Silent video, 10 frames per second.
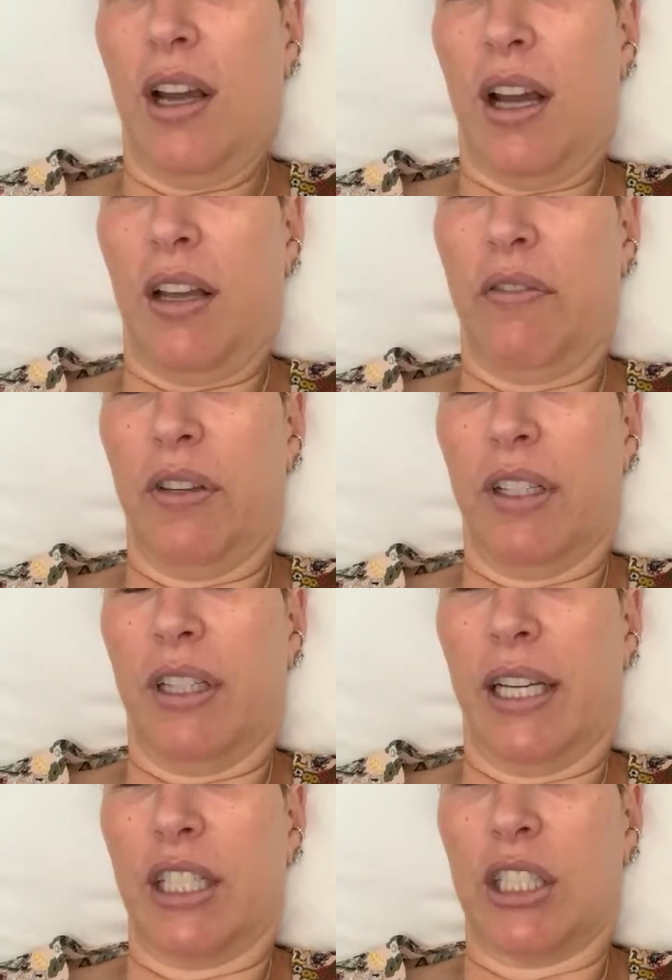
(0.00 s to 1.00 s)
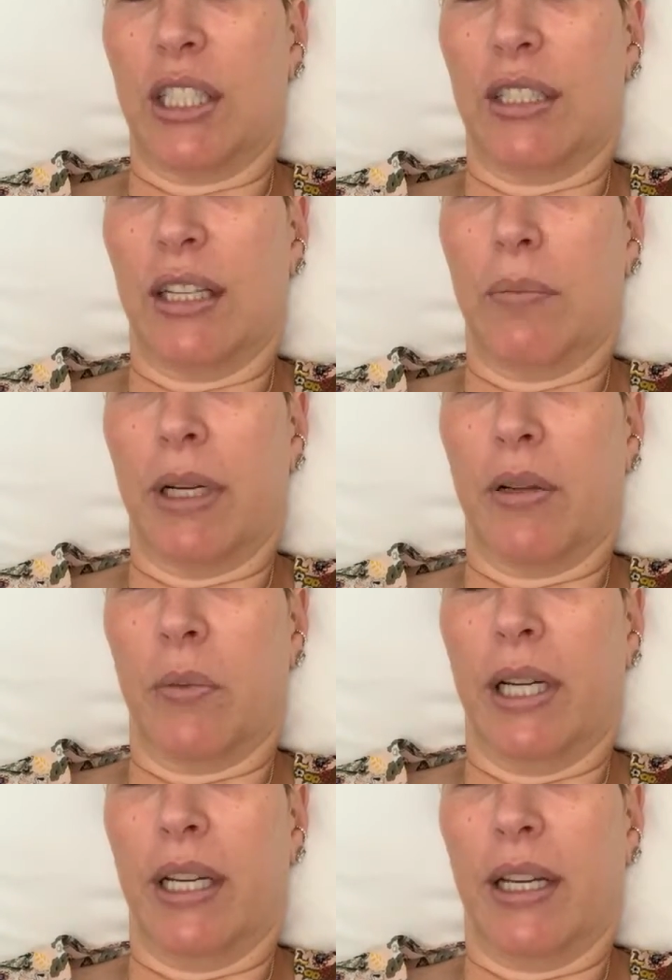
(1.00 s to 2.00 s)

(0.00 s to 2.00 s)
I feel like just a little bit of weed